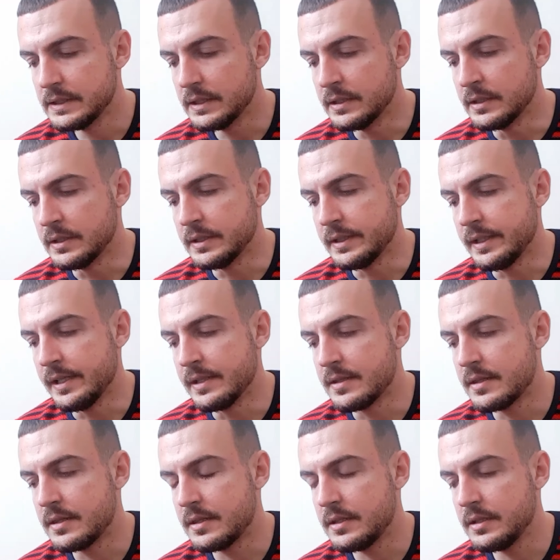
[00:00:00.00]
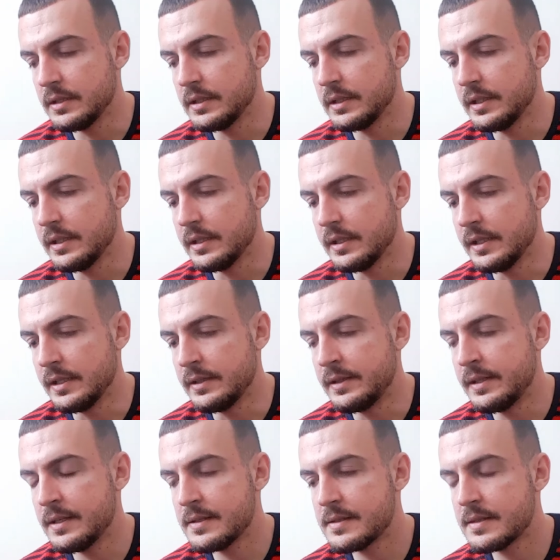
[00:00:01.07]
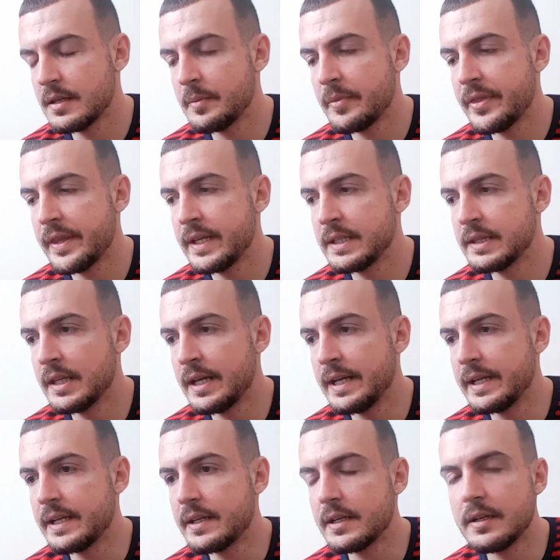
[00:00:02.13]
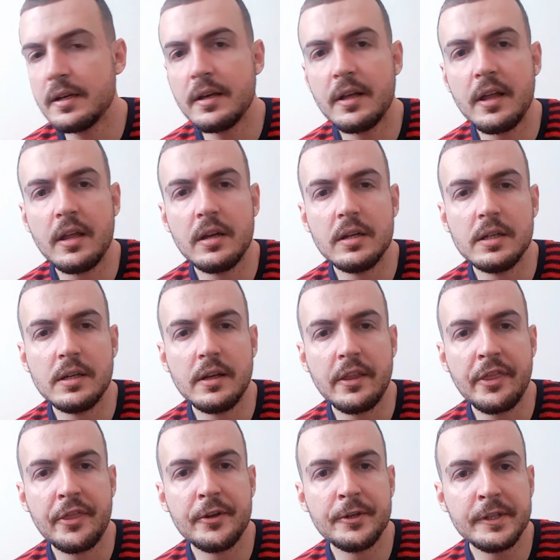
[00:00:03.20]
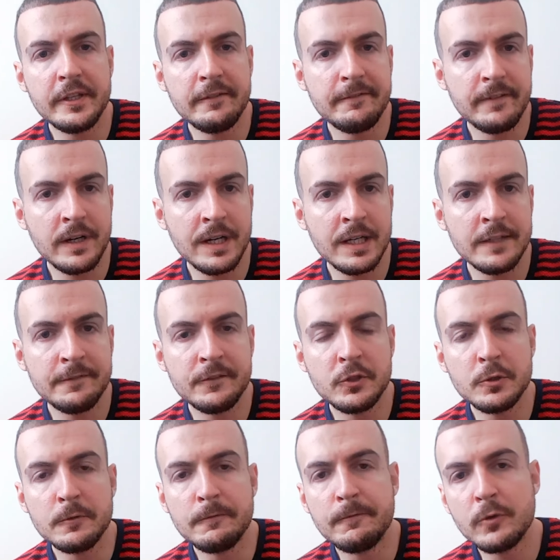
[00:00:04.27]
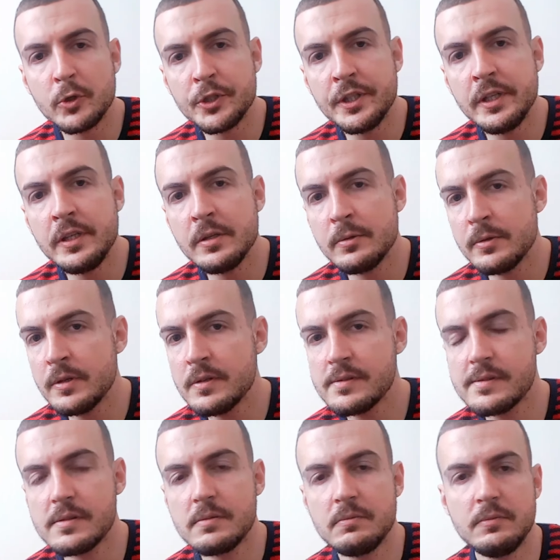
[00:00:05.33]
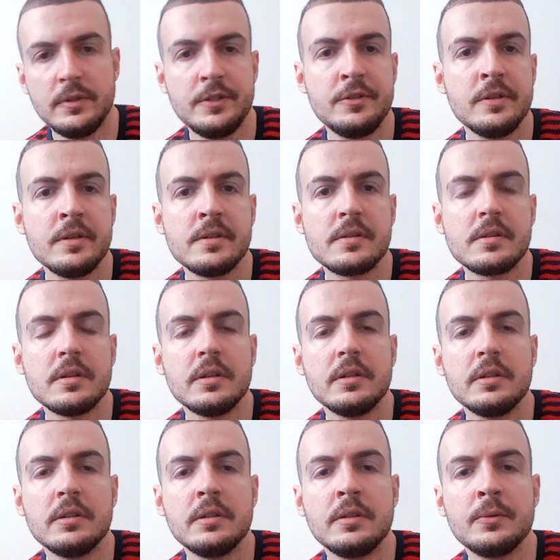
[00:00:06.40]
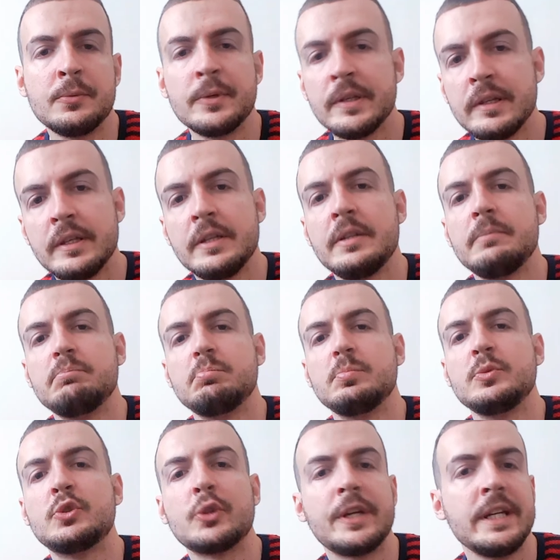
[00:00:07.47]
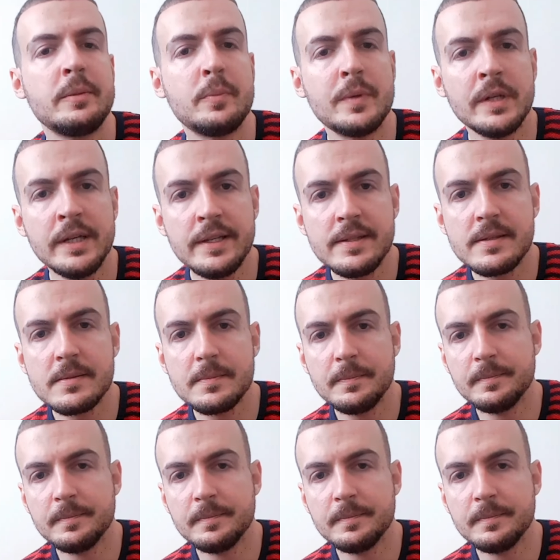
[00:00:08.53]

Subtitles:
it is something like 35 to 40 euros, which is a really great price.